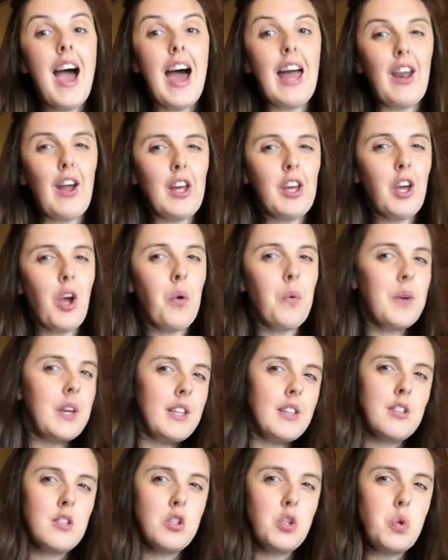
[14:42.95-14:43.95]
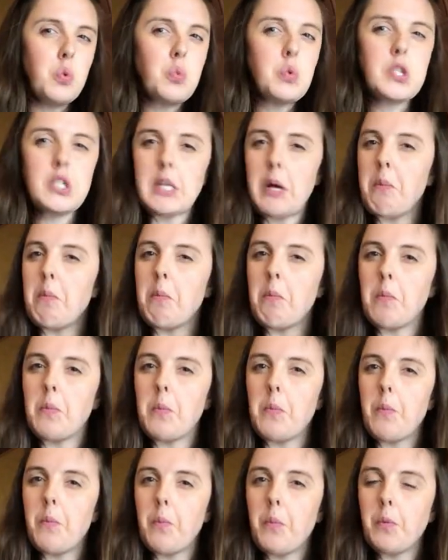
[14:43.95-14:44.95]
and I go into some
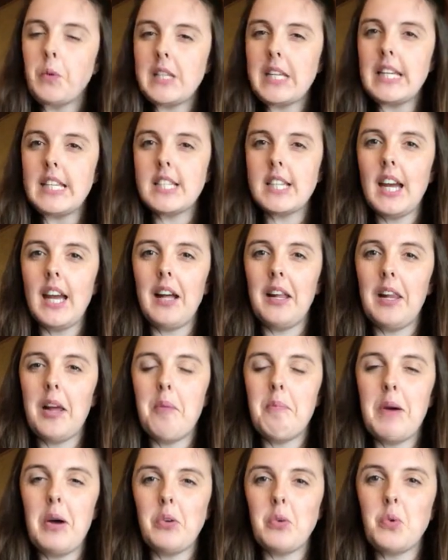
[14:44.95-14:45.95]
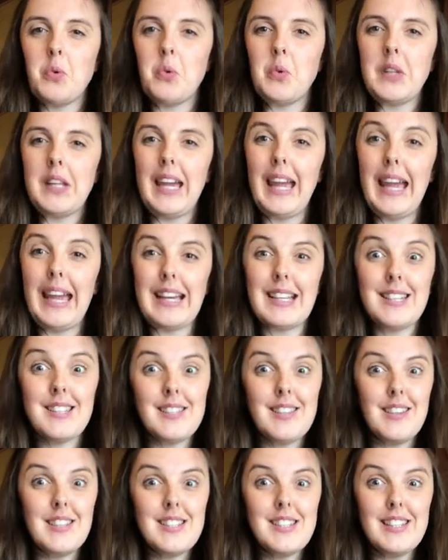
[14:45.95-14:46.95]
detail about all the
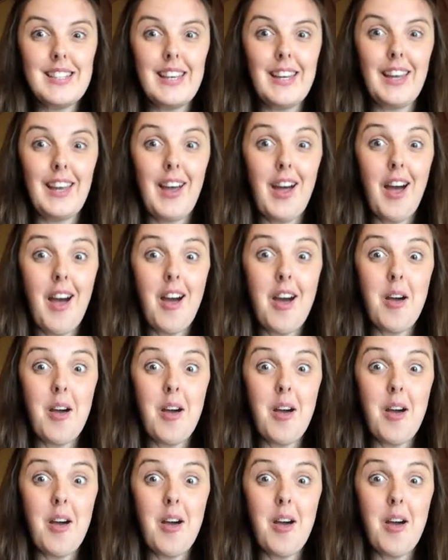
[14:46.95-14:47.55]
exciting